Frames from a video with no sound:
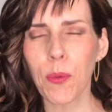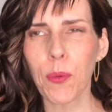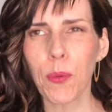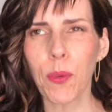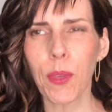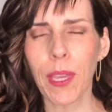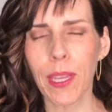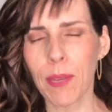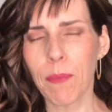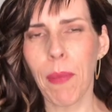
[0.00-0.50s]

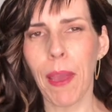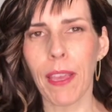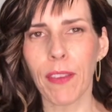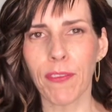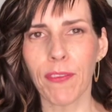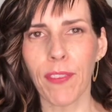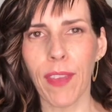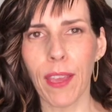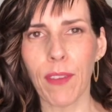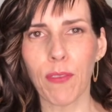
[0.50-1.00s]
in my
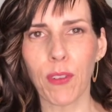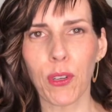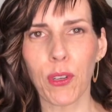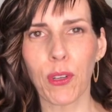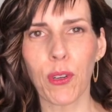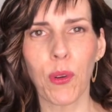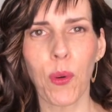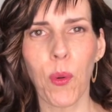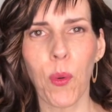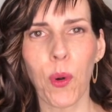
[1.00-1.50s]

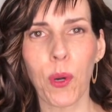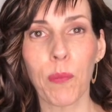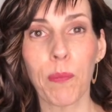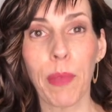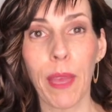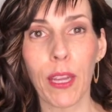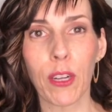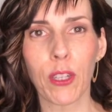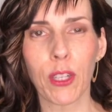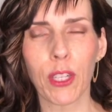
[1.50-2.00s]
favor or
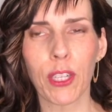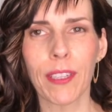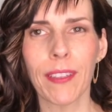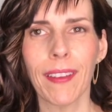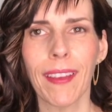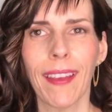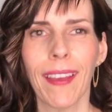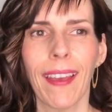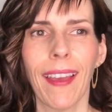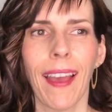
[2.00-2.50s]
better.
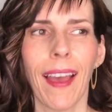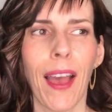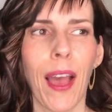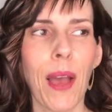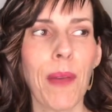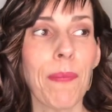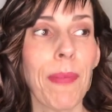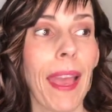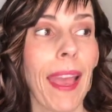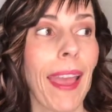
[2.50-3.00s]

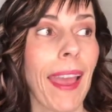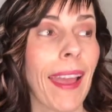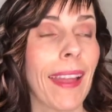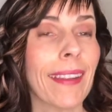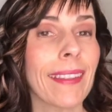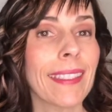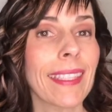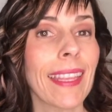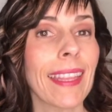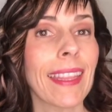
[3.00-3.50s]

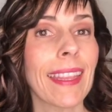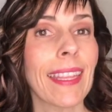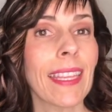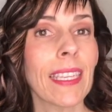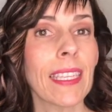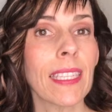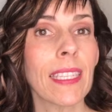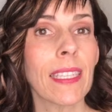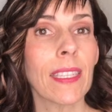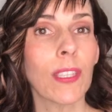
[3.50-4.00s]
And
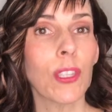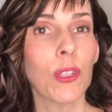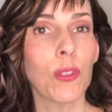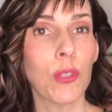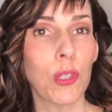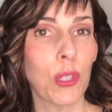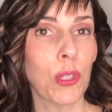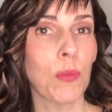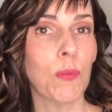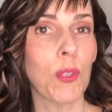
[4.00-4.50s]
this
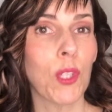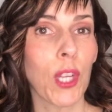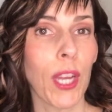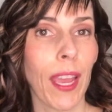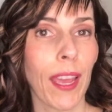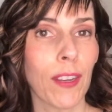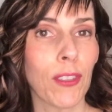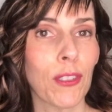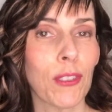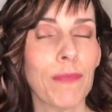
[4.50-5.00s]
YouTube
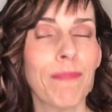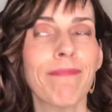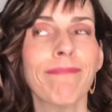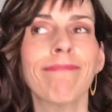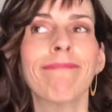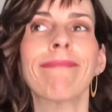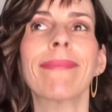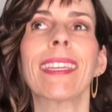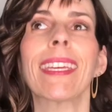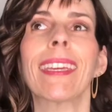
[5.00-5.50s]
channel
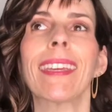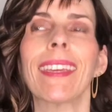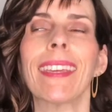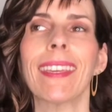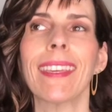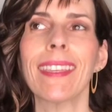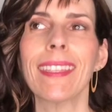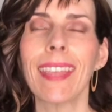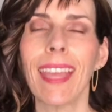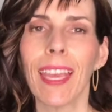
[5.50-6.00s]

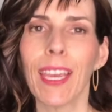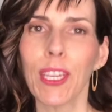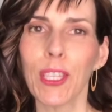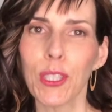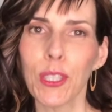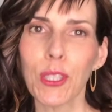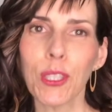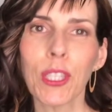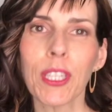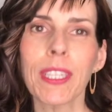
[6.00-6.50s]
is a
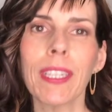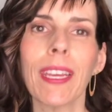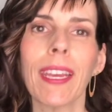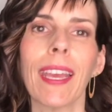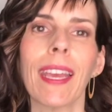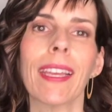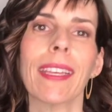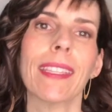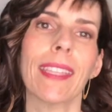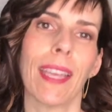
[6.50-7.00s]
good
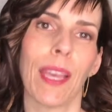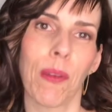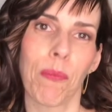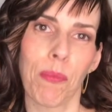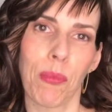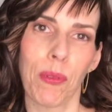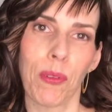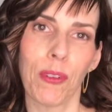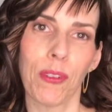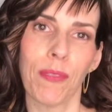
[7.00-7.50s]

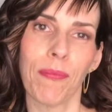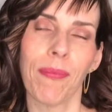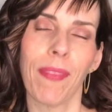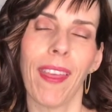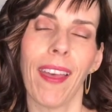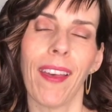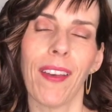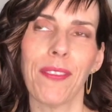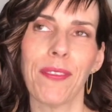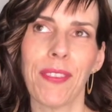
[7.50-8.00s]
example
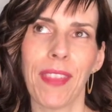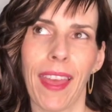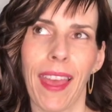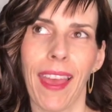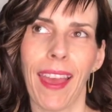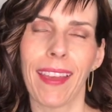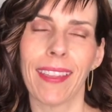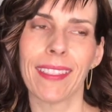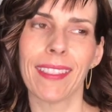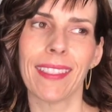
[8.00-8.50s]
of
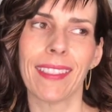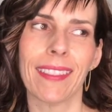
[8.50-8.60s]
that.